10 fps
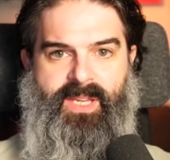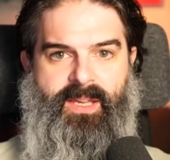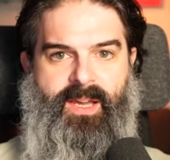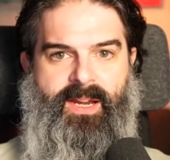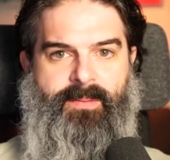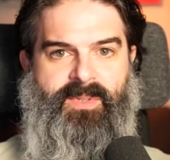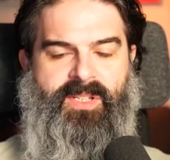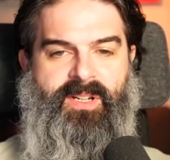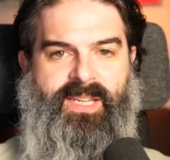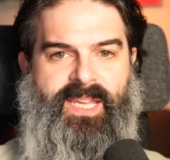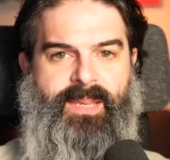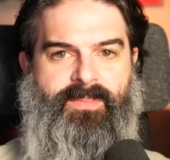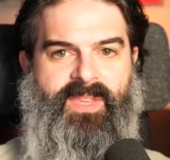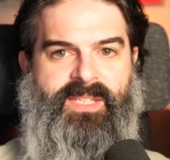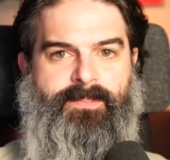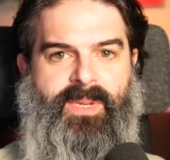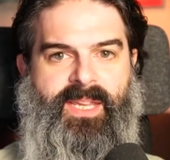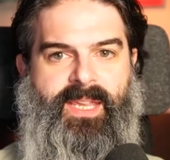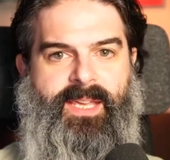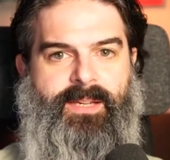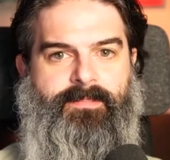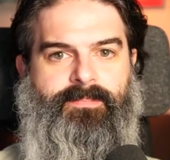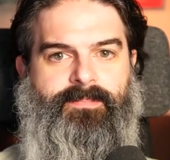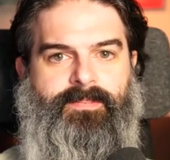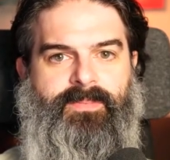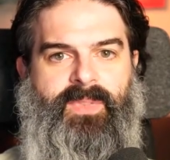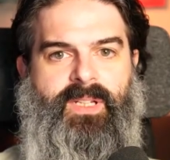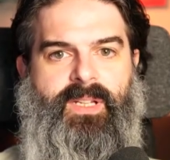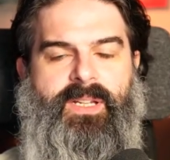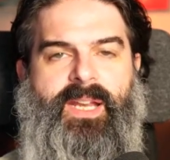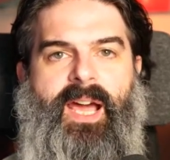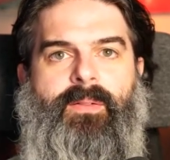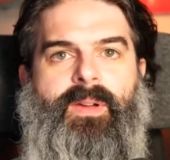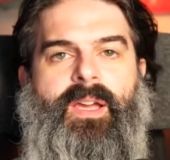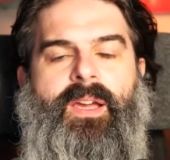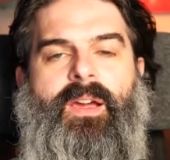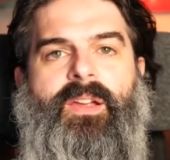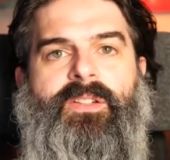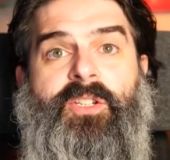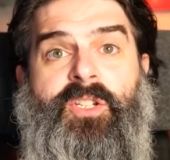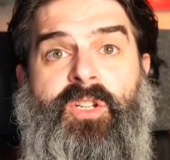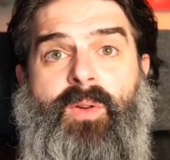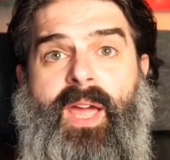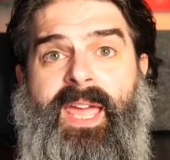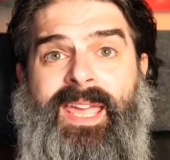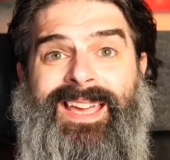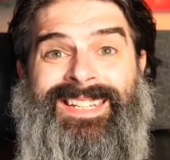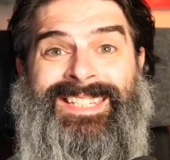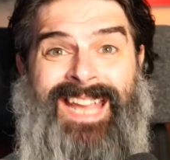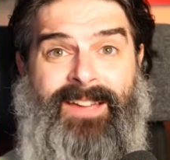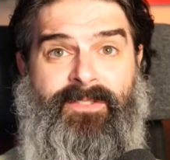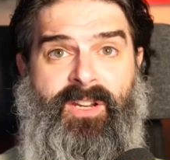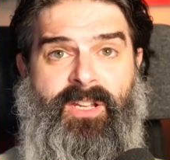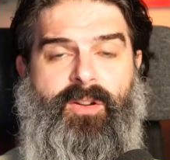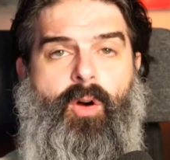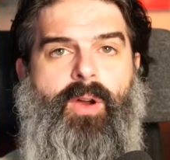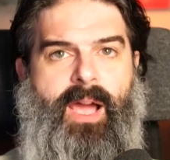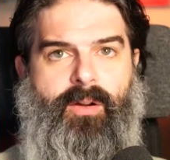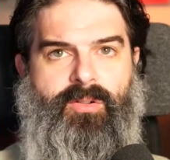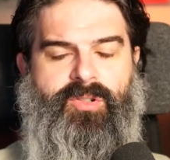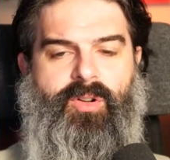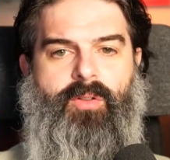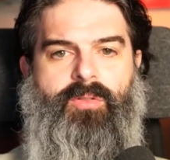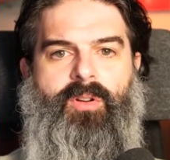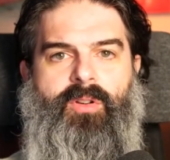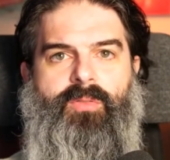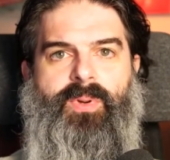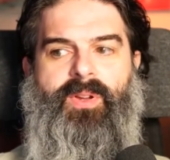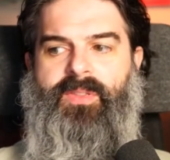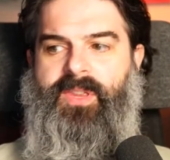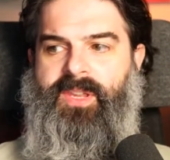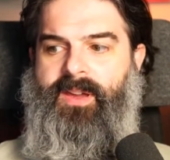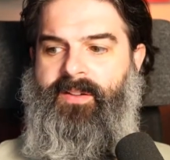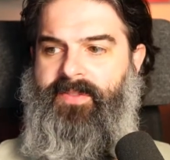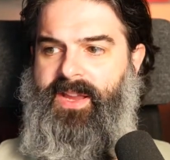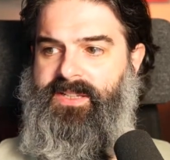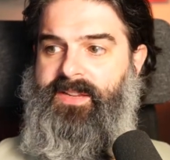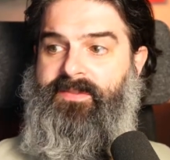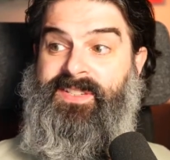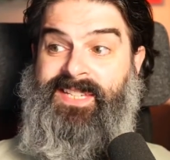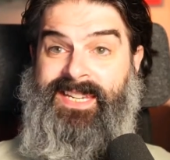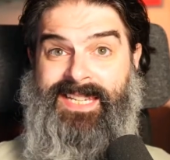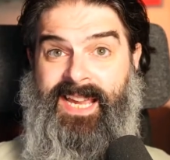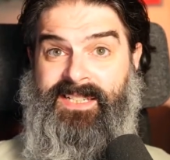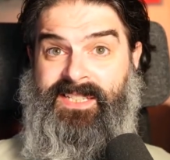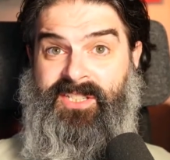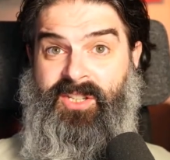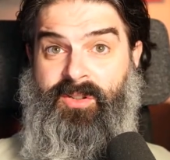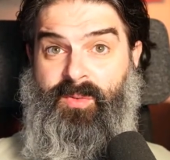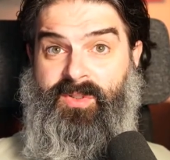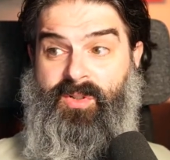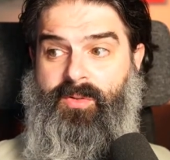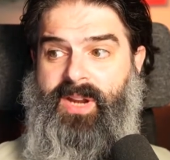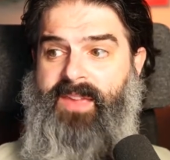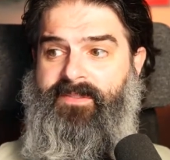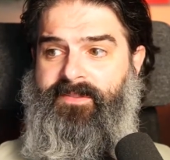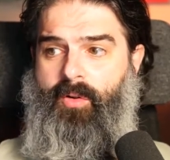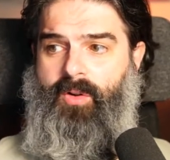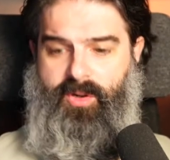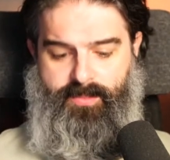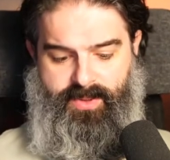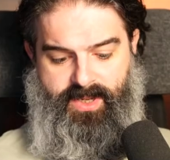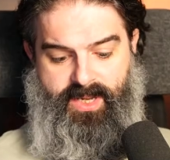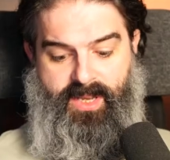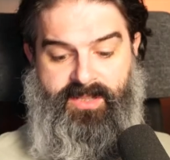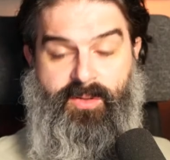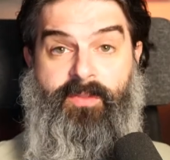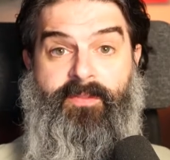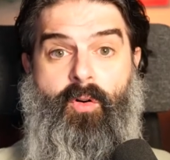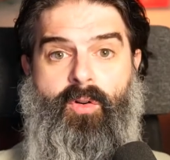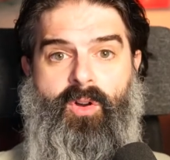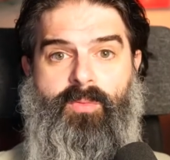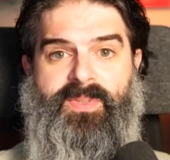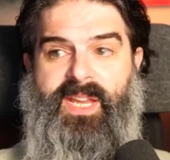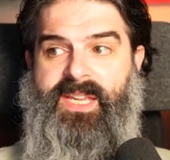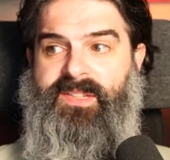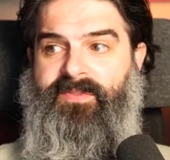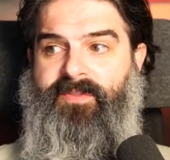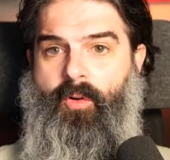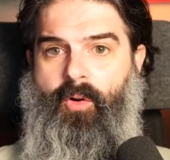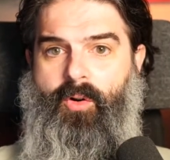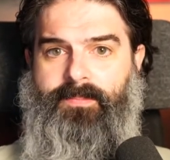and I'm just going to keep this bit here. Now, to do a definite or count-controlled loop, the effective syntax is to use what's called a for loop. And so a for loop says for,